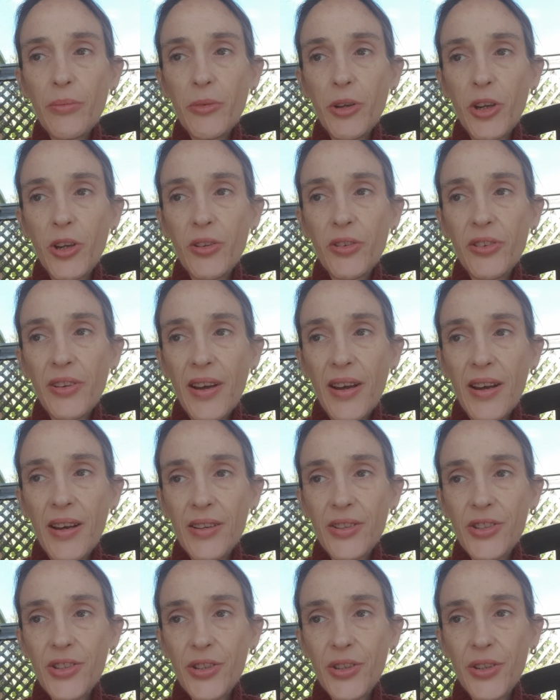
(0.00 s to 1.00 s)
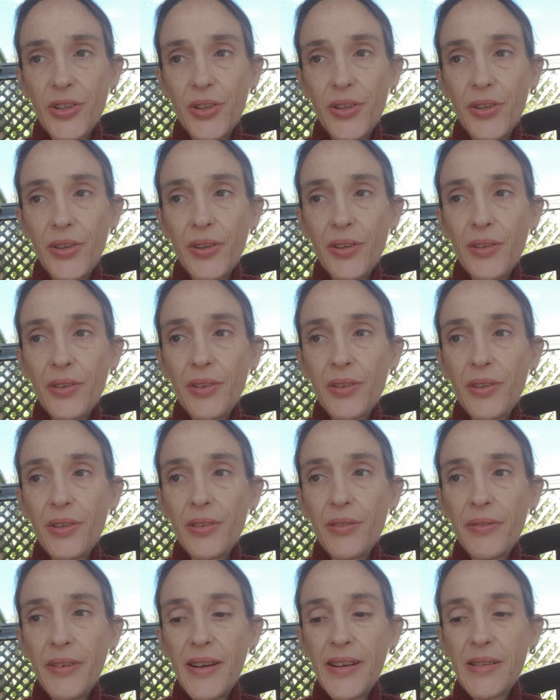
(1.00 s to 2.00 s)
goals are to
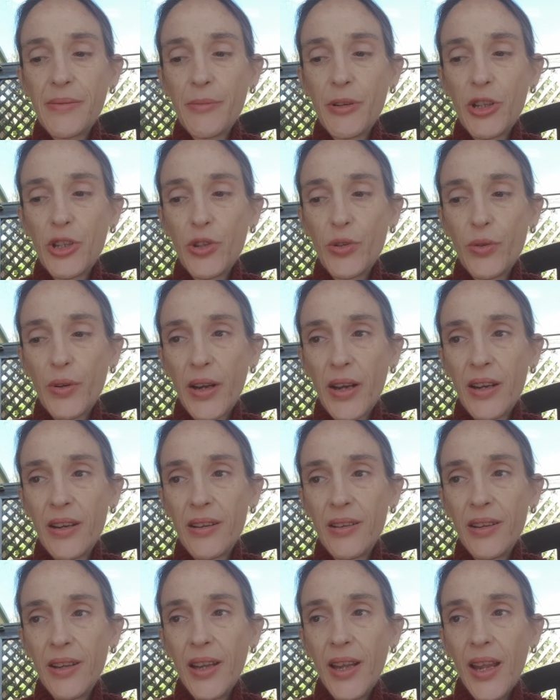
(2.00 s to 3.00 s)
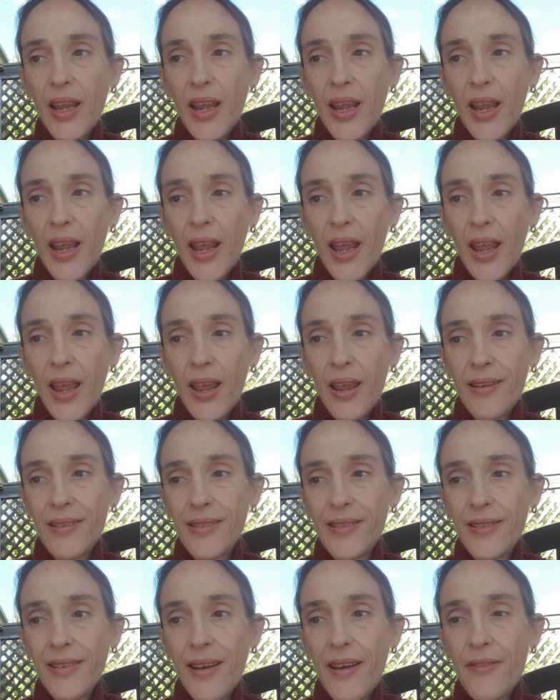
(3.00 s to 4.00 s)
raise my daughter
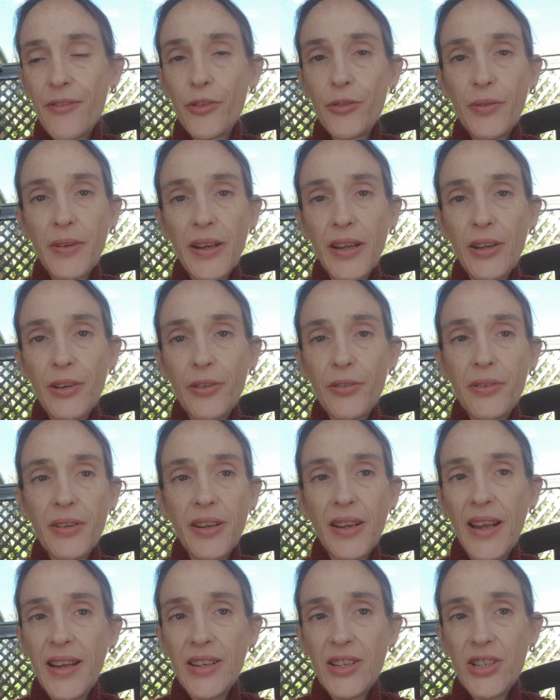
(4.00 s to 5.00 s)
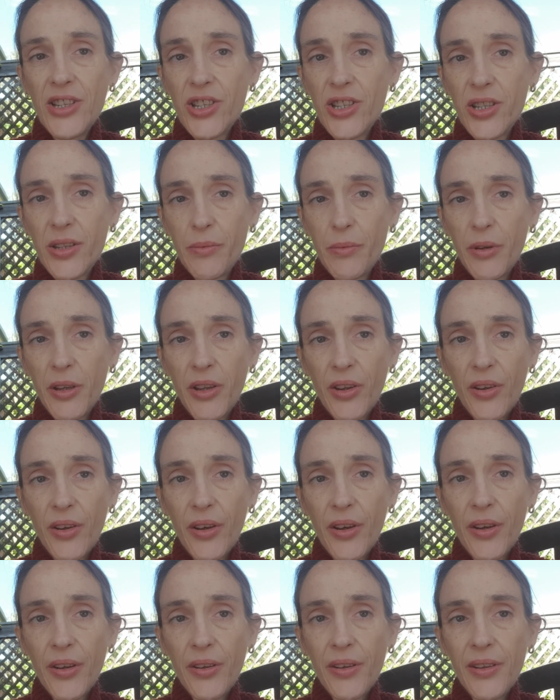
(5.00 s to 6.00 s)
and have a really good relationship with
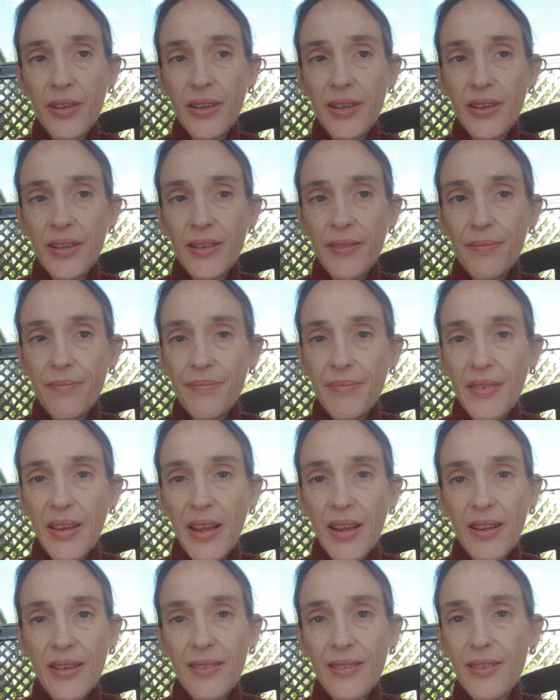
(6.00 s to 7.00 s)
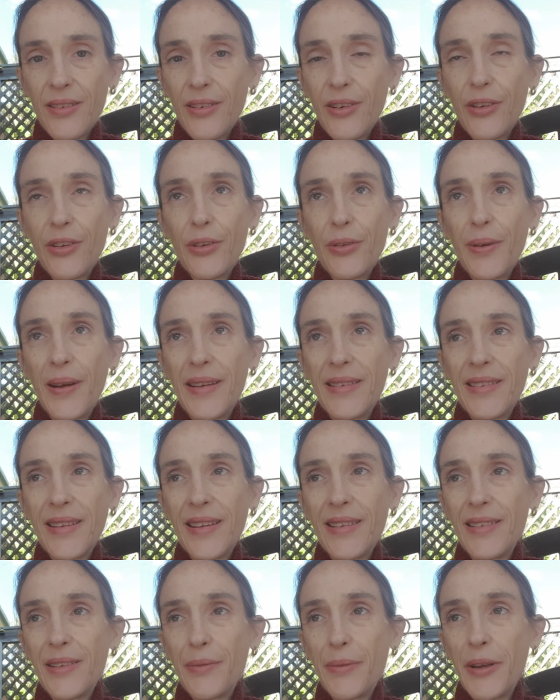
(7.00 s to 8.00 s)
her. It's not always
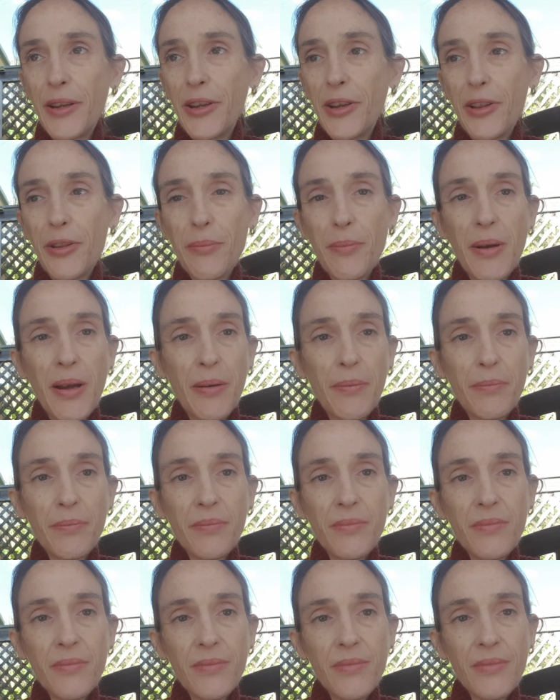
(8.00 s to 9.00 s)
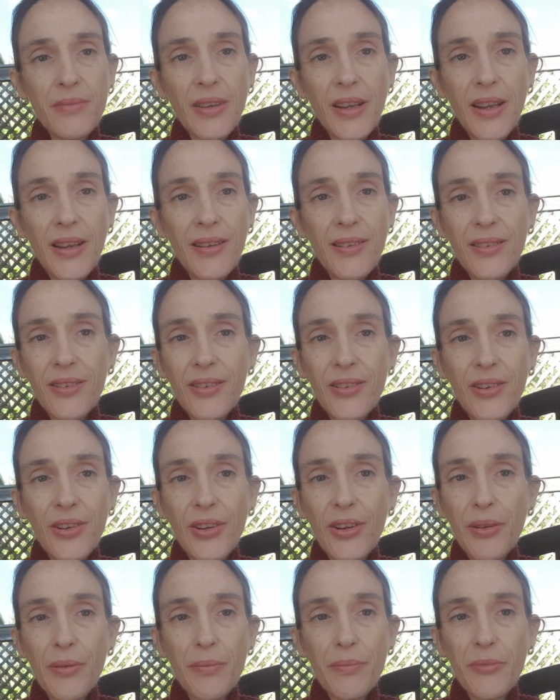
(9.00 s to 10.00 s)
easy when you're the mum to be